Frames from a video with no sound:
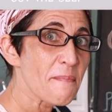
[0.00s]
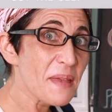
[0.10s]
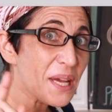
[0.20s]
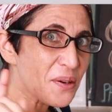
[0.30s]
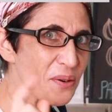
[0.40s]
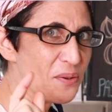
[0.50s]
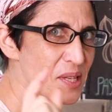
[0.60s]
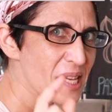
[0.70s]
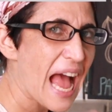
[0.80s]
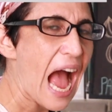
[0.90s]

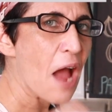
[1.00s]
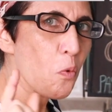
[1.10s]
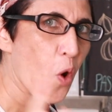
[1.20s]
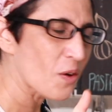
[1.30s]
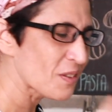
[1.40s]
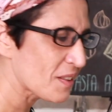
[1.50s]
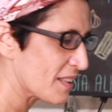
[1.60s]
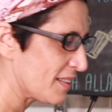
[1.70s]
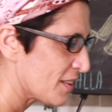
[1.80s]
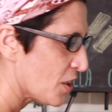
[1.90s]
because I want
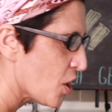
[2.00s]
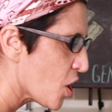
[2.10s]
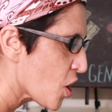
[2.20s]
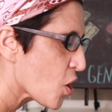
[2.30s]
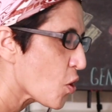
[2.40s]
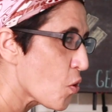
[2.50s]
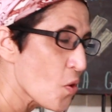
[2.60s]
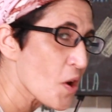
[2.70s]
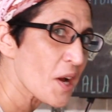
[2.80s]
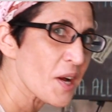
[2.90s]
to
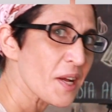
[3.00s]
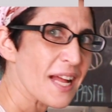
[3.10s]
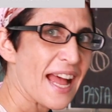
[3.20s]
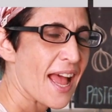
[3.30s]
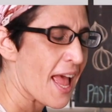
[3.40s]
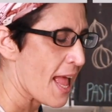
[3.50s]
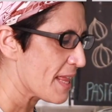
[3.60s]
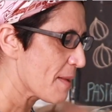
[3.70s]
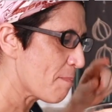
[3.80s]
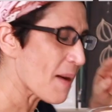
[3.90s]
cook
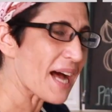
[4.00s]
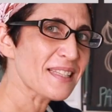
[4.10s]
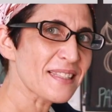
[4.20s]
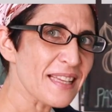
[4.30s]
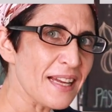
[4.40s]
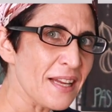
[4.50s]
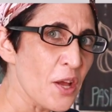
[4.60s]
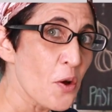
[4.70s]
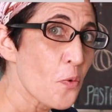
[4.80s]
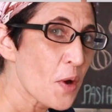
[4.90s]
the pasta
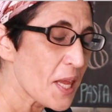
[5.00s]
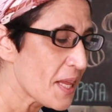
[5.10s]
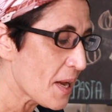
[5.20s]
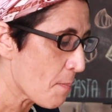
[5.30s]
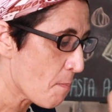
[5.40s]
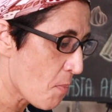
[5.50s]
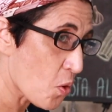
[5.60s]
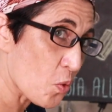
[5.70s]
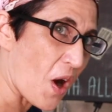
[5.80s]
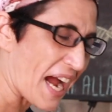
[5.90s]
with
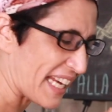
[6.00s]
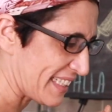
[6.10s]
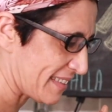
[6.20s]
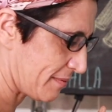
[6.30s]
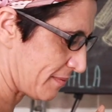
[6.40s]
more wine.